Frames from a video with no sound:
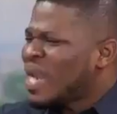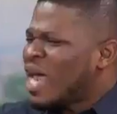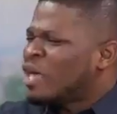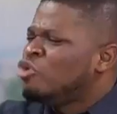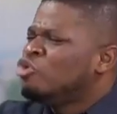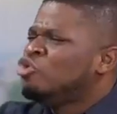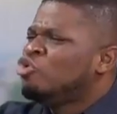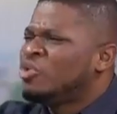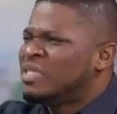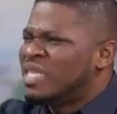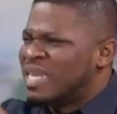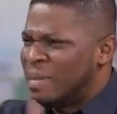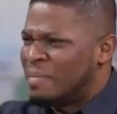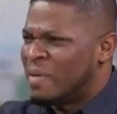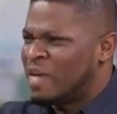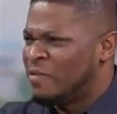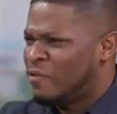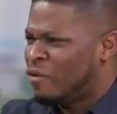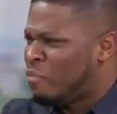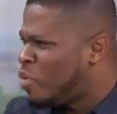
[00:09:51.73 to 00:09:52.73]
you using the
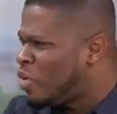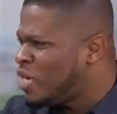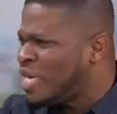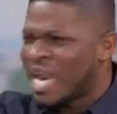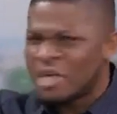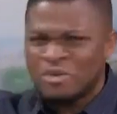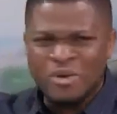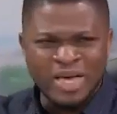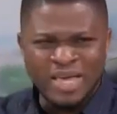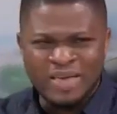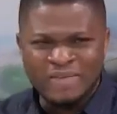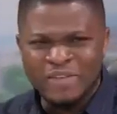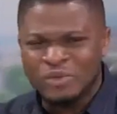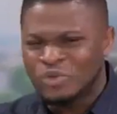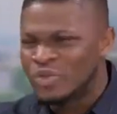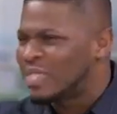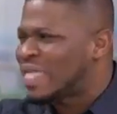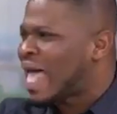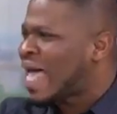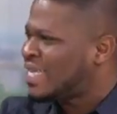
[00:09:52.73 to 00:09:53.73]
money for? Money that you are giving
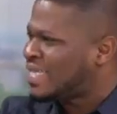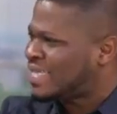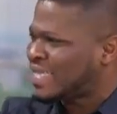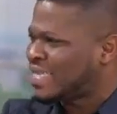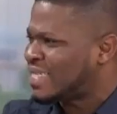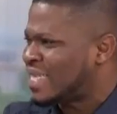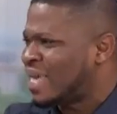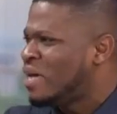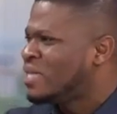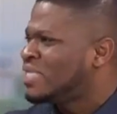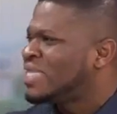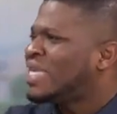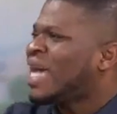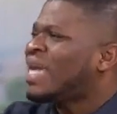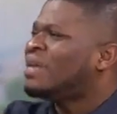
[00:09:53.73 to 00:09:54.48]
to side chicks. See, can't